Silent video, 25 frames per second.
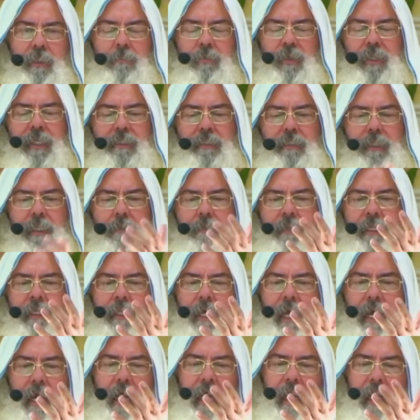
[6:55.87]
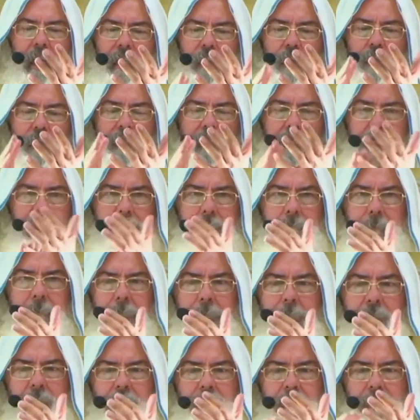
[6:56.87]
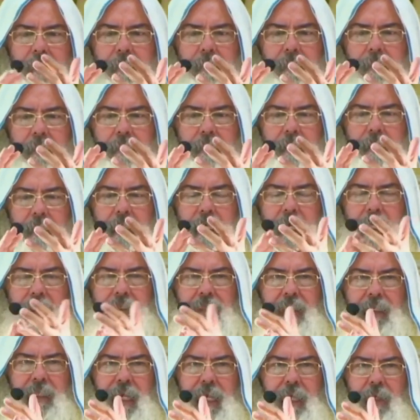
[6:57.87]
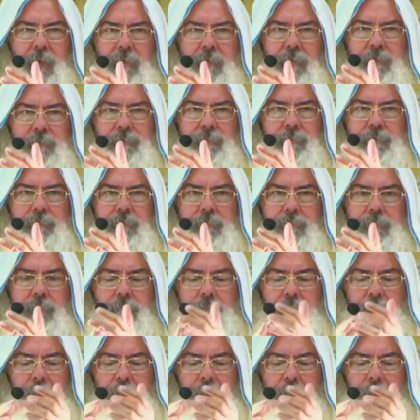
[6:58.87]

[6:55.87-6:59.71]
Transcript: so they get lost because they have it as their